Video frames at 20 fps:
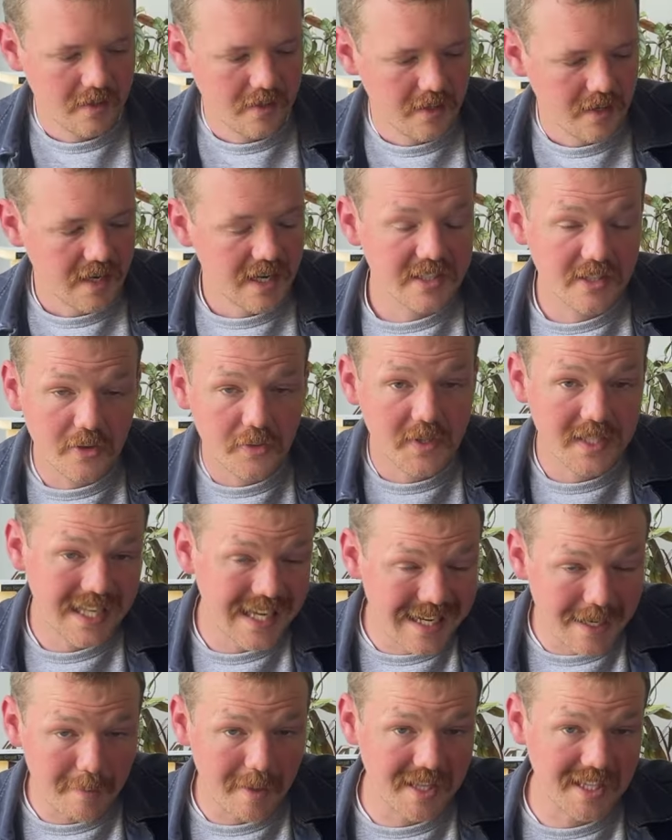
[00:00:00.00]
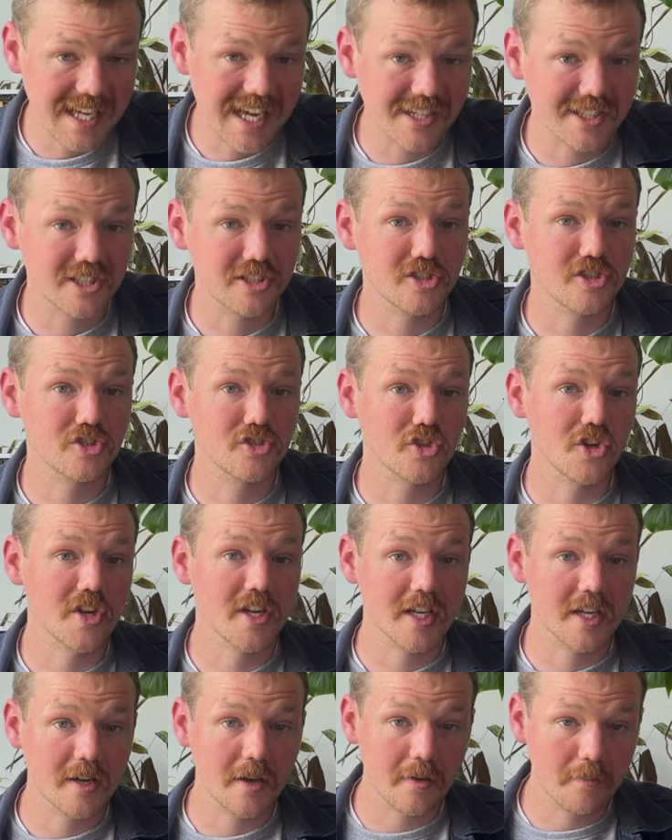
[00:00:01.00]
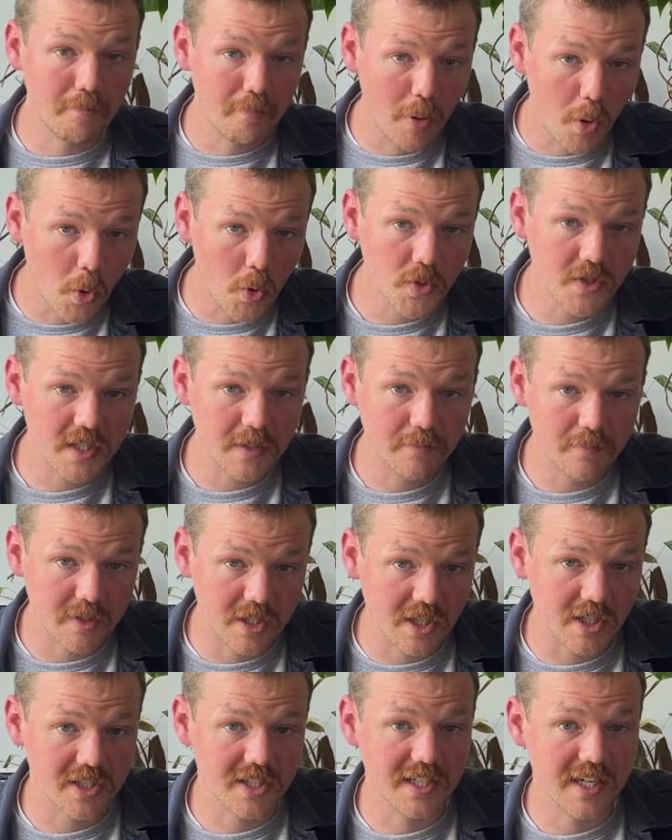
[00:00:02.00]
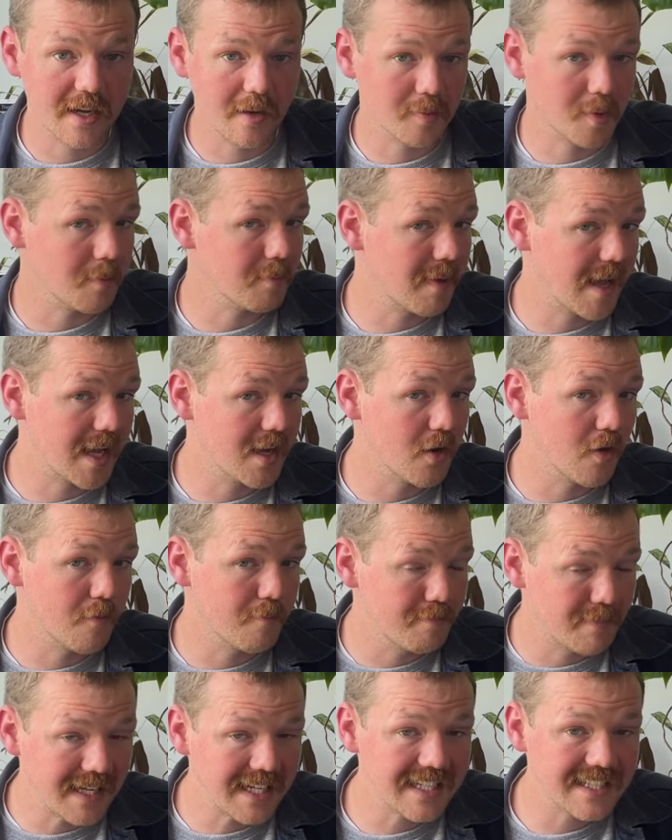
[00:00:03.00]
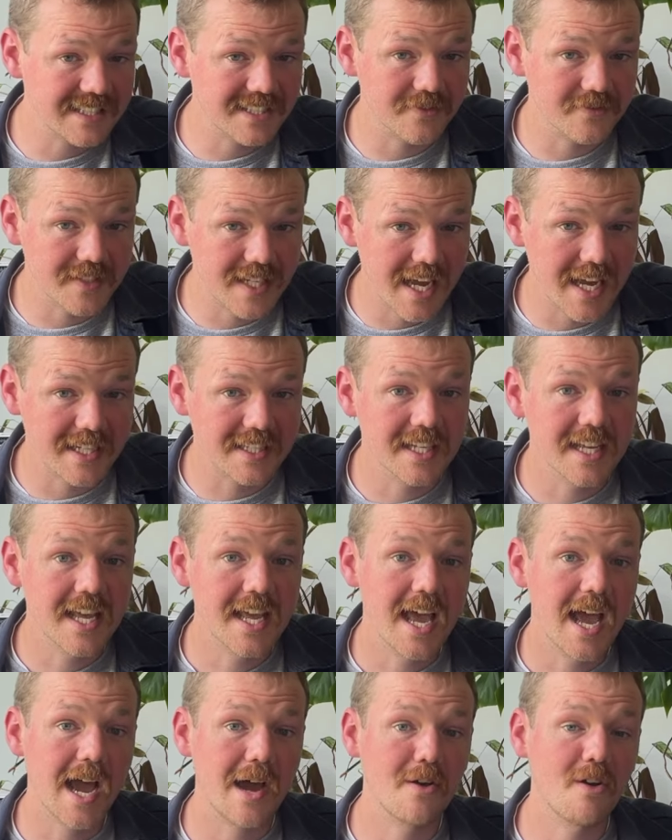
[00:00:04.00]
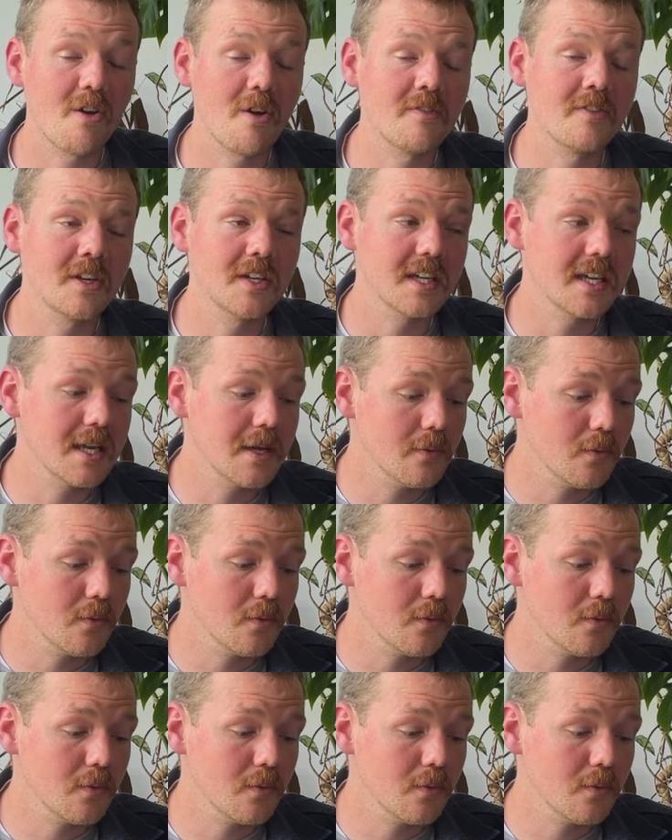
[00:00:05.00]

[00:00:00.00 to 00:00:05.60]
As I was saying about the actors' strike, pausing production helped them pay off billions of debt. However, it was